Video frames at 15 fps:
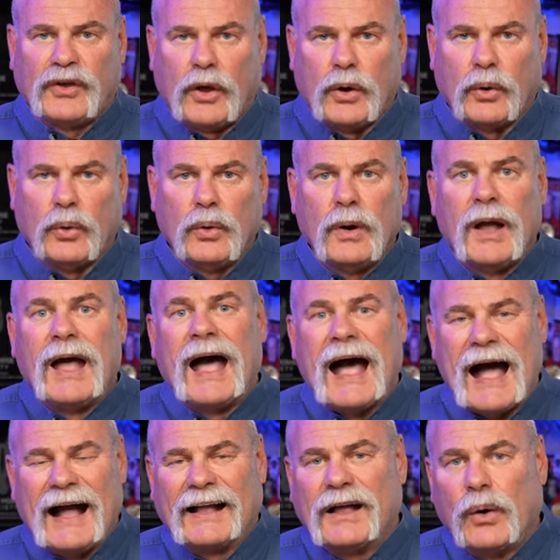So
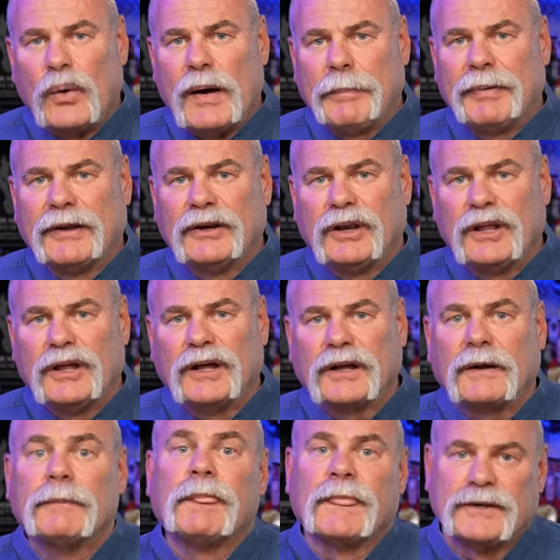I go up and
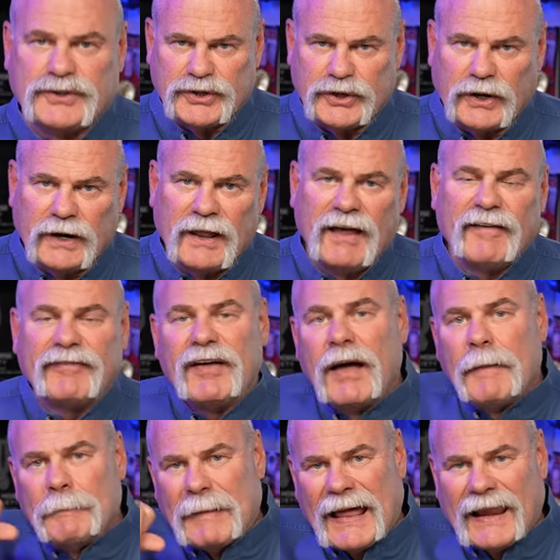look, sure enough,
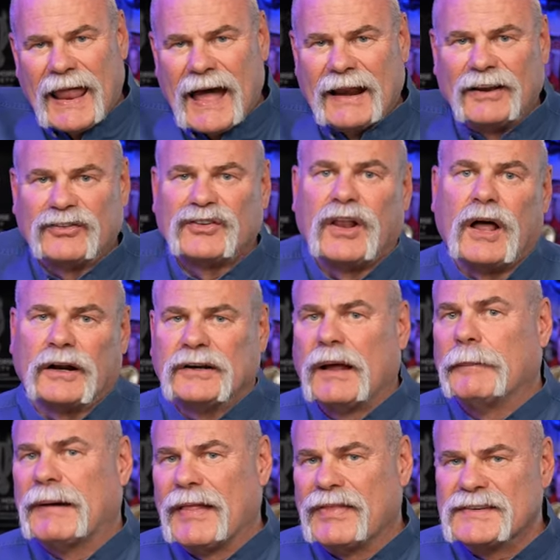my line is
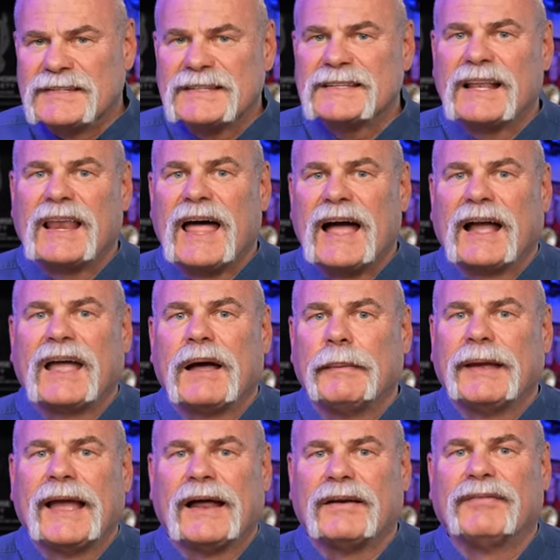clogged up. Now this is the line
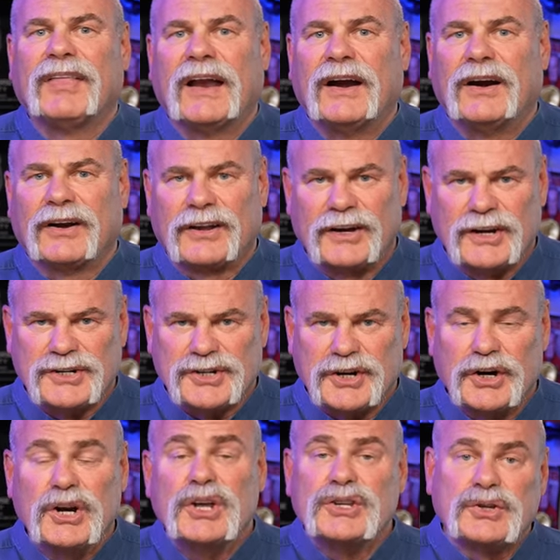coming out of the air
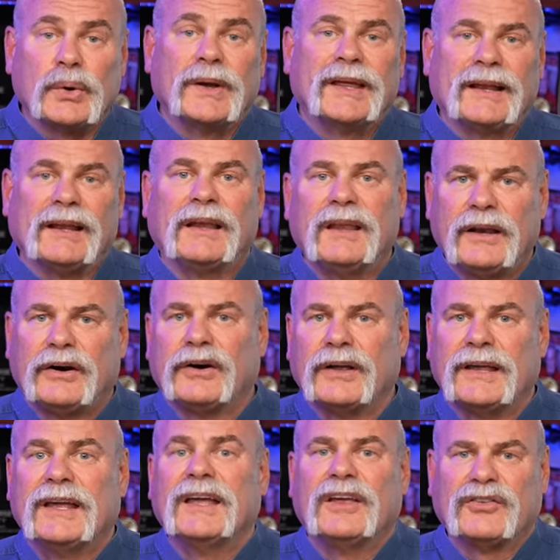conditioner. So it
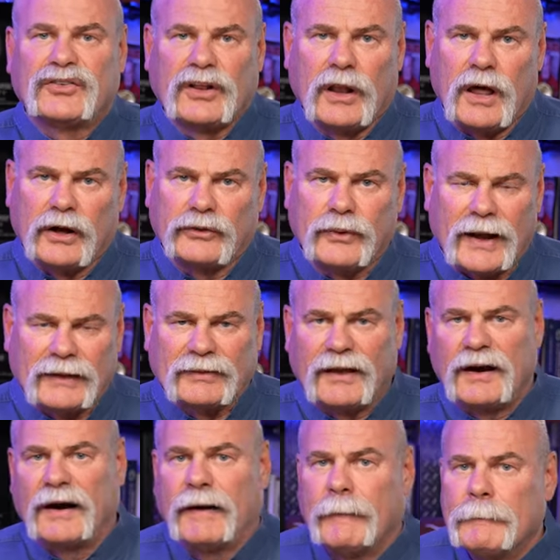literally is clogged right
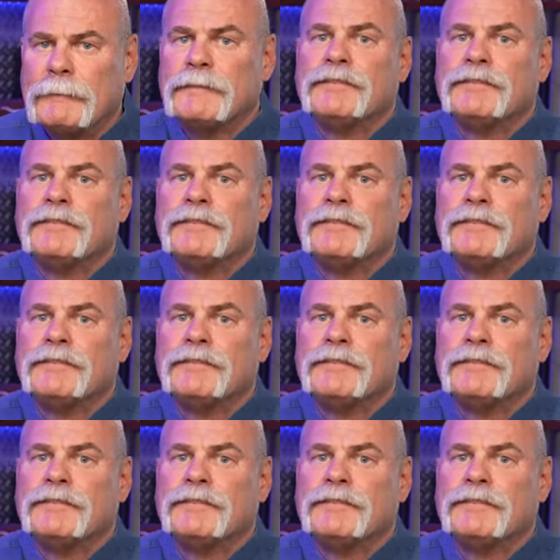there.